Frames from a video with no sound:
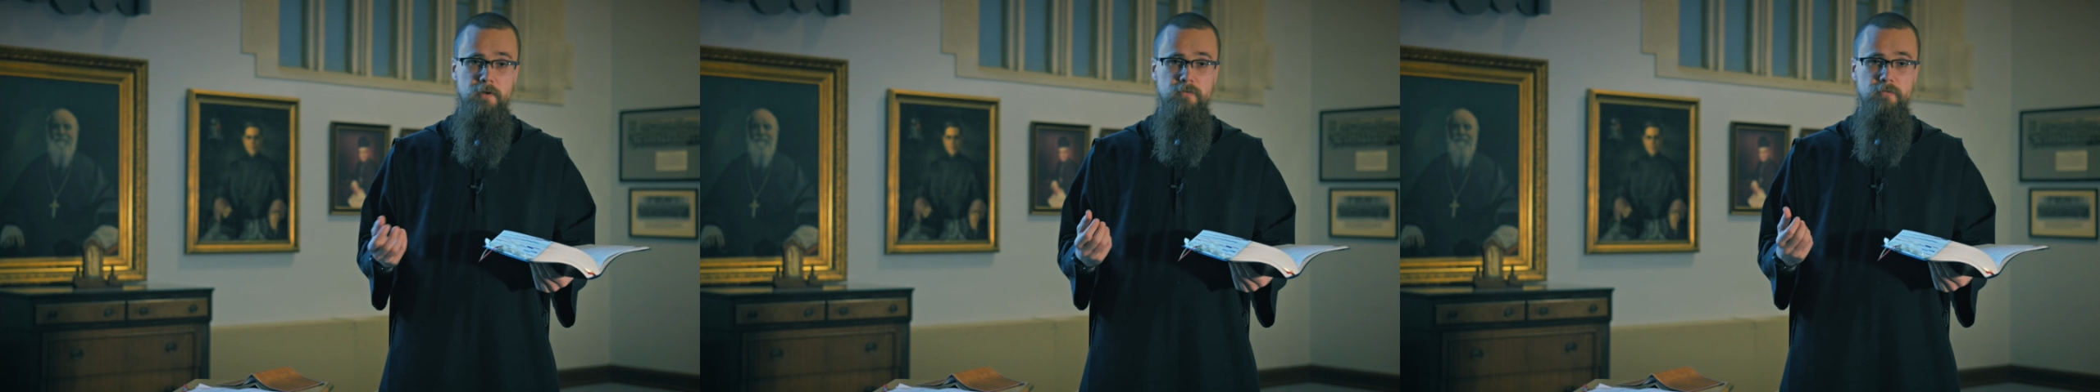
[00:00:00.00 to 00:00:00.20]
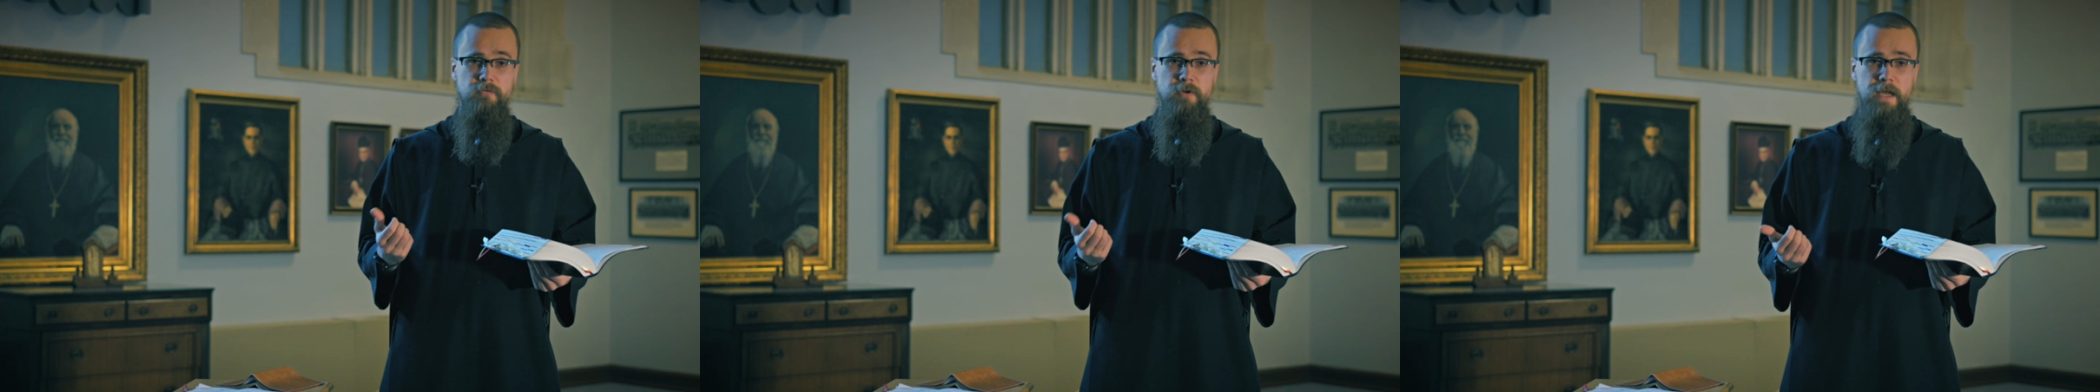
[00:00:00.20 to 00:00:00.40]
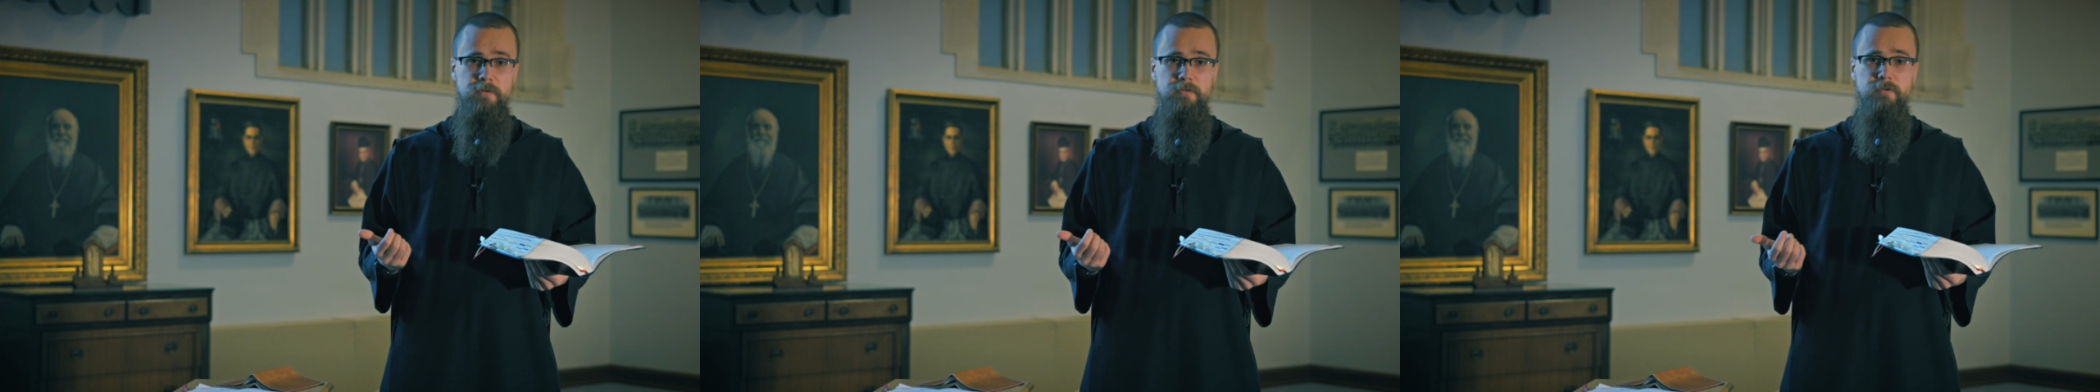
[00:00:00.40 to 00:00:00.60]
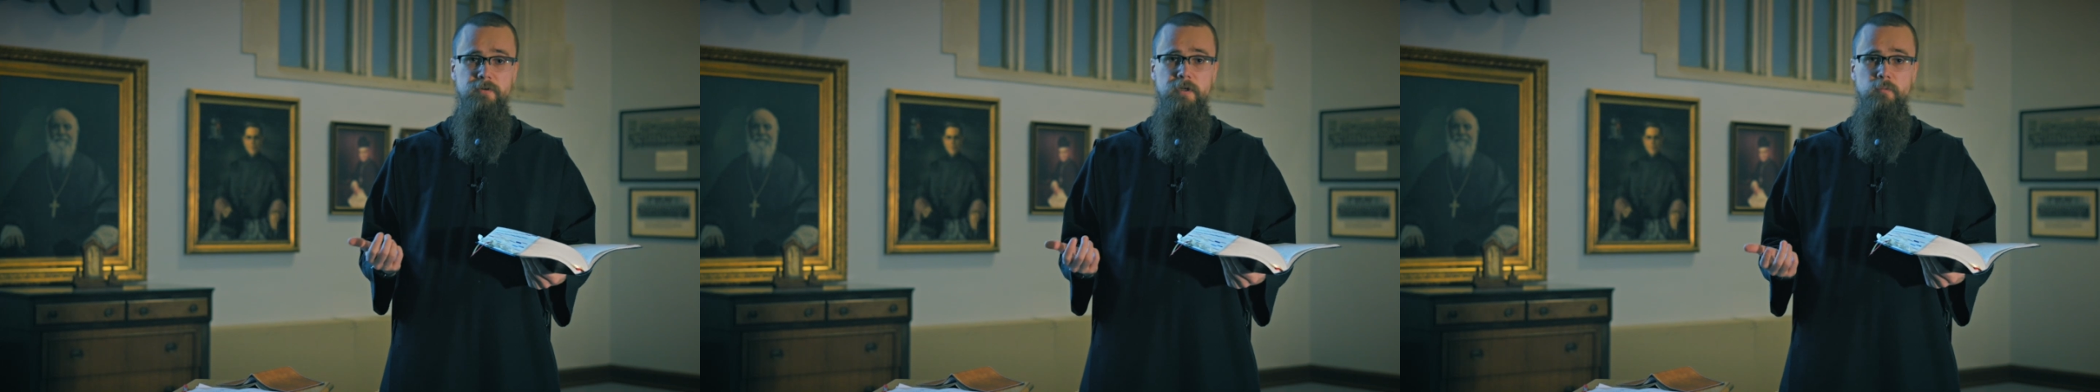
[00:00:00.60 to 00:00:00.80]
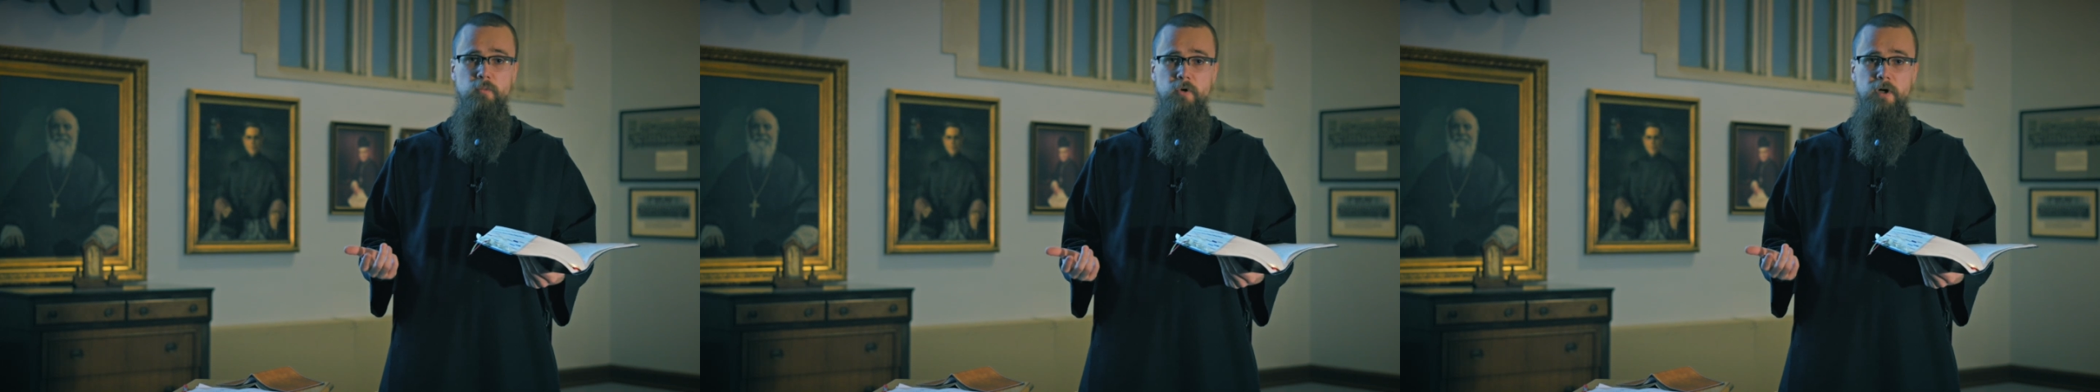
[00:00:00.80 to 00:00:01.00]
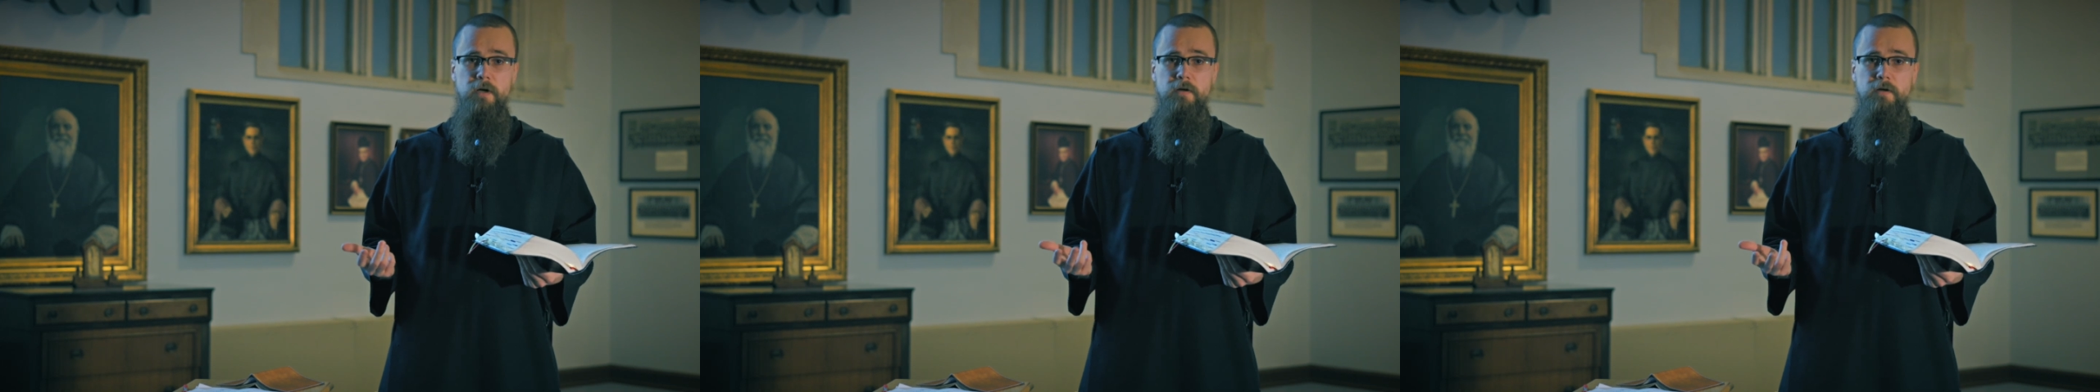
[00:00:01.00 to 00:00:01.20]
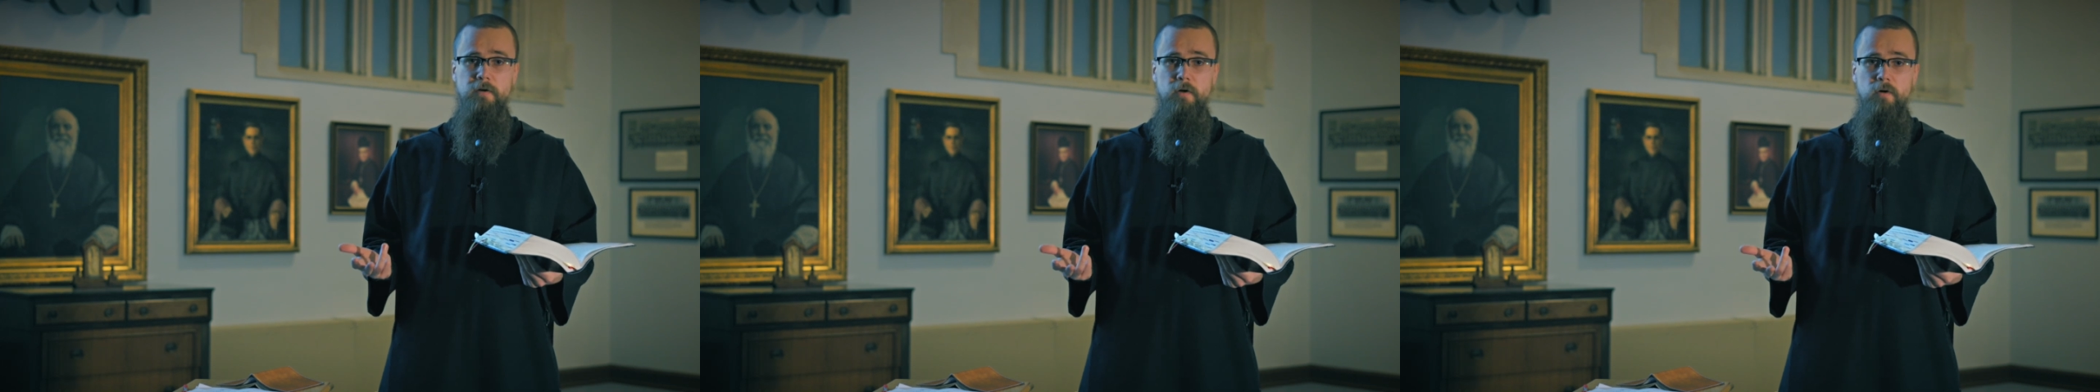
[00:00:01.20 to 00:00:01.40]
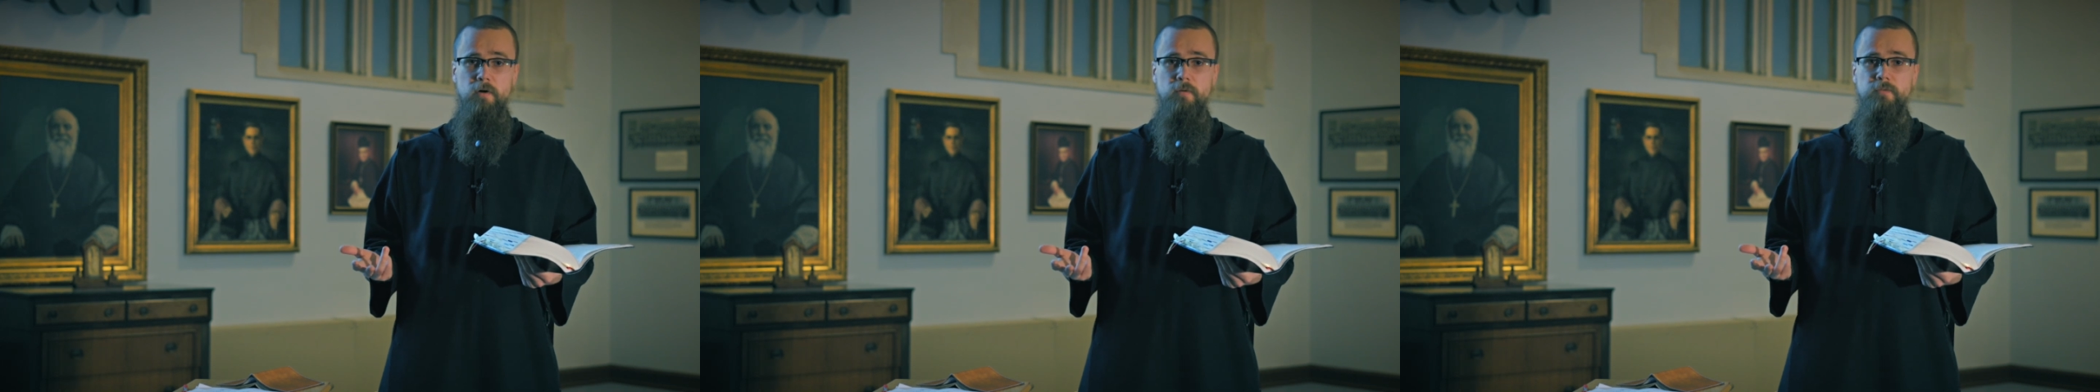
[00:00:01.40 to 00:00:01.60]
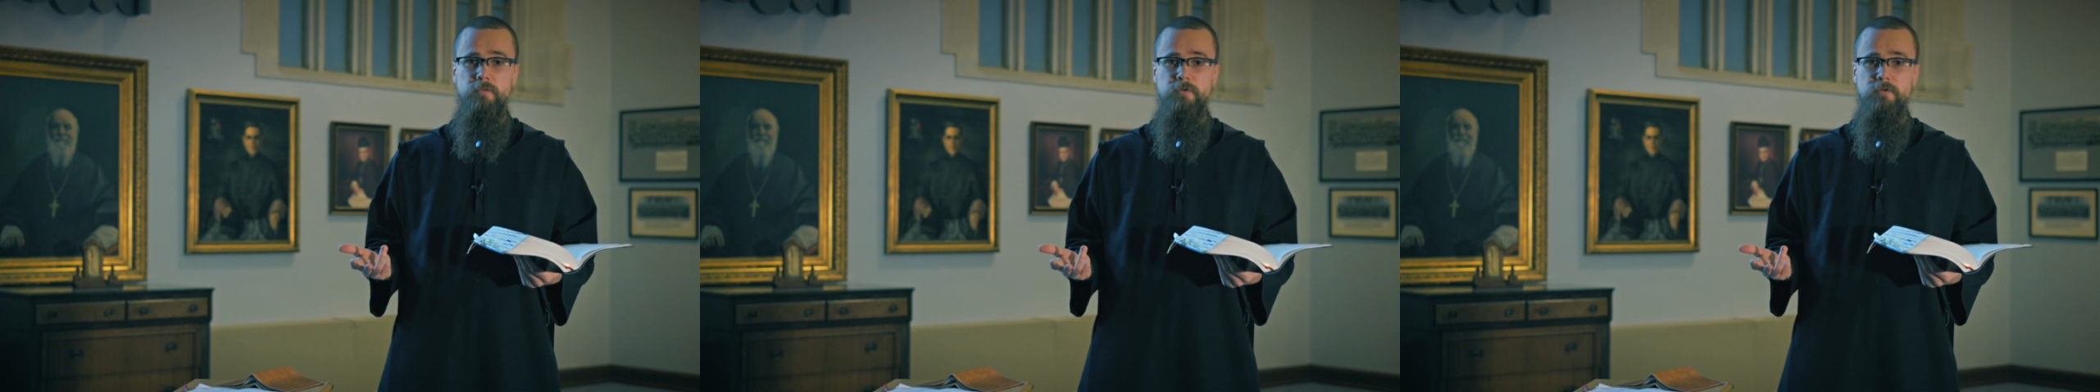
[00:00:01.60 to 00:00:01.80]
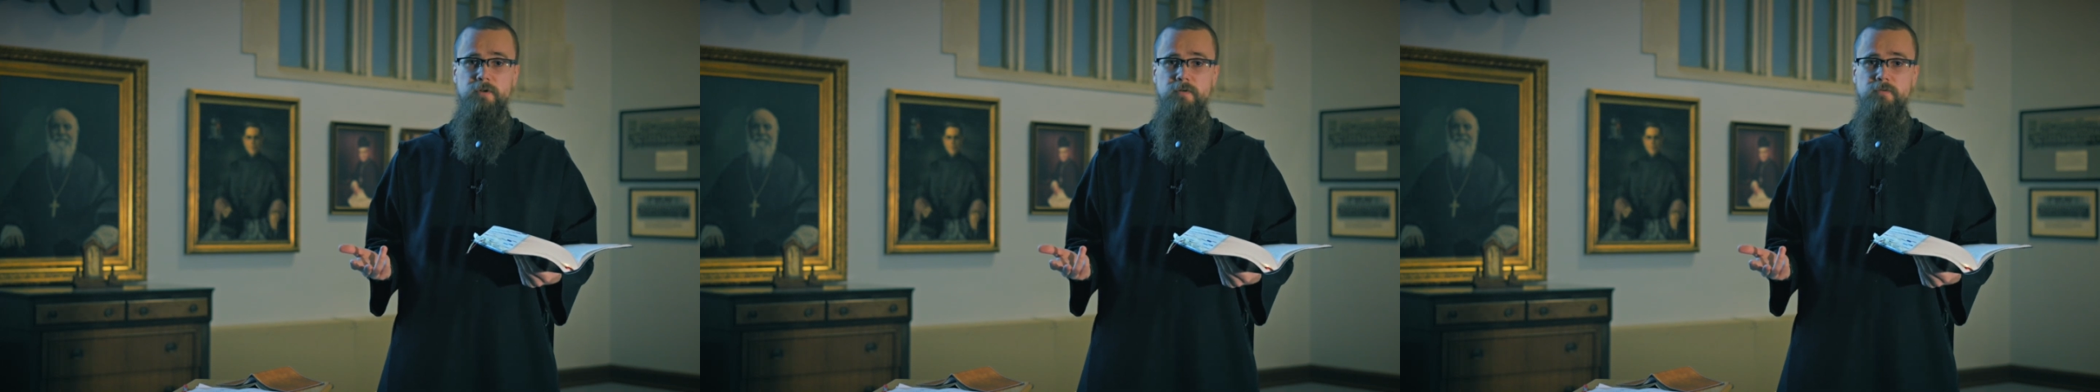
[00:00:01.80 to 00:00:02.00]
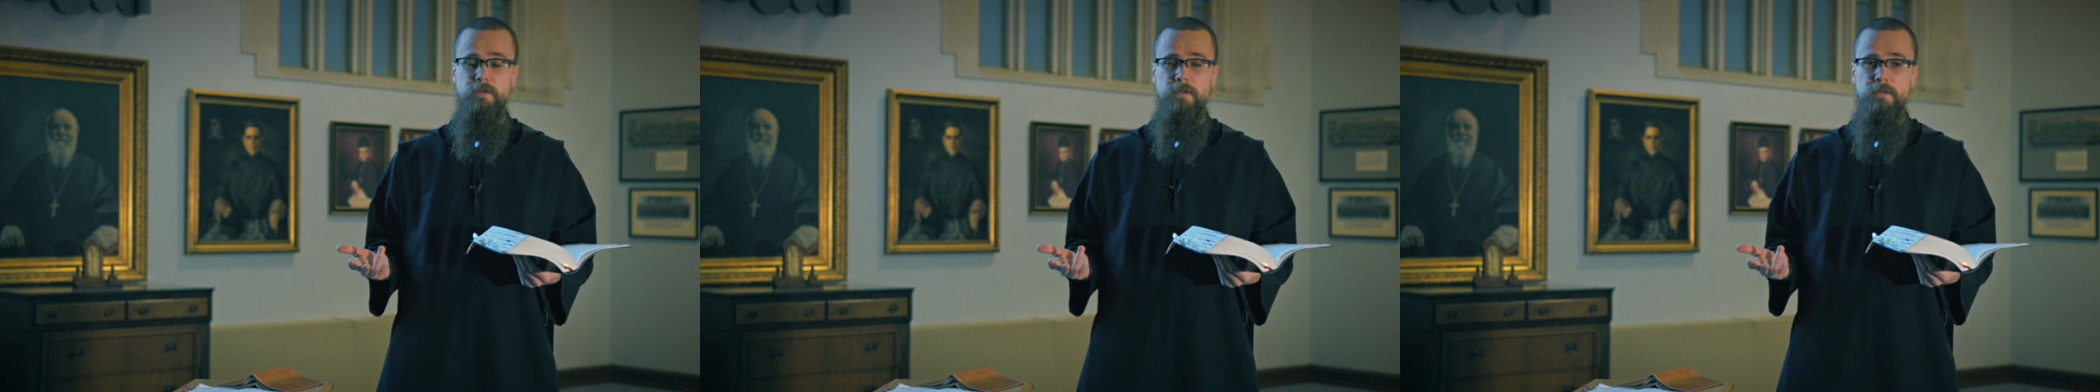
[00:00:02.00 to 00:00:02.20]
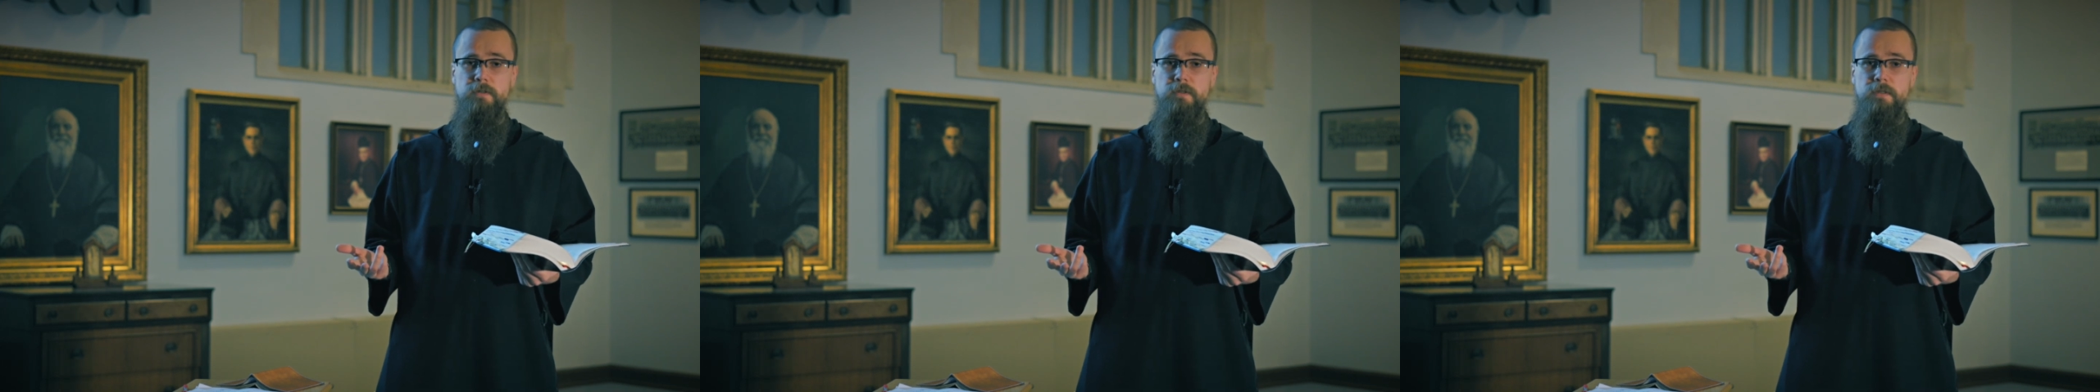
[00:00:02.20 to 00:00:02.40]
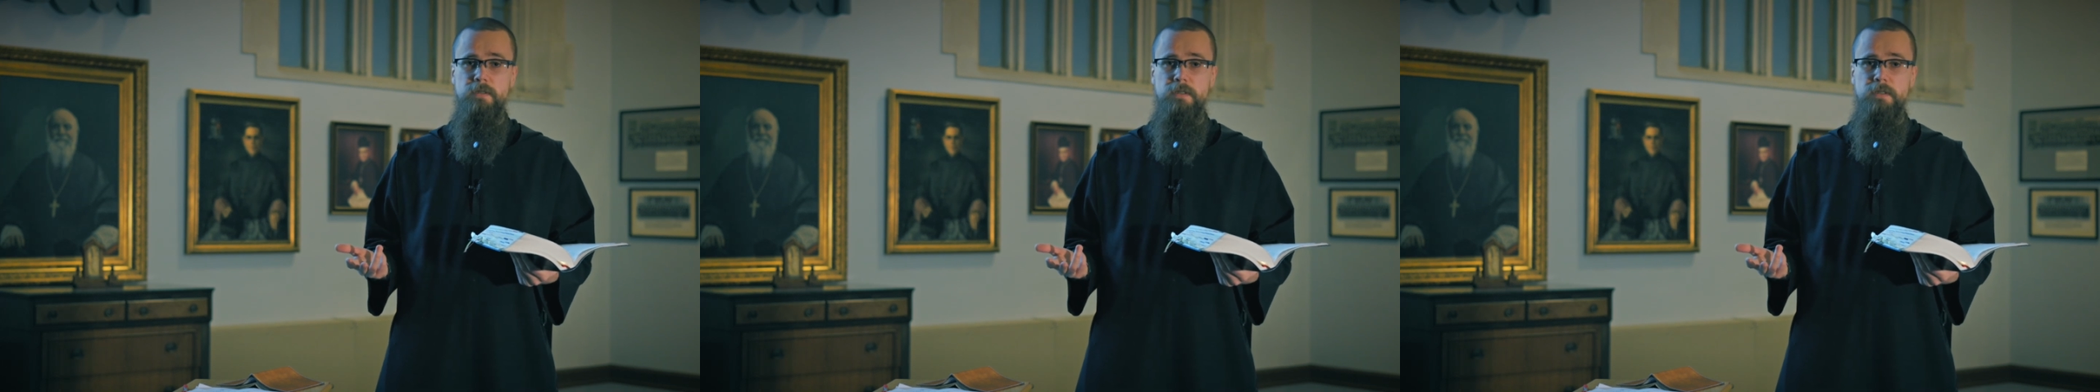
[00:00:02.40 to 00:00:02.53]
fasting, prayer, and almsgiving,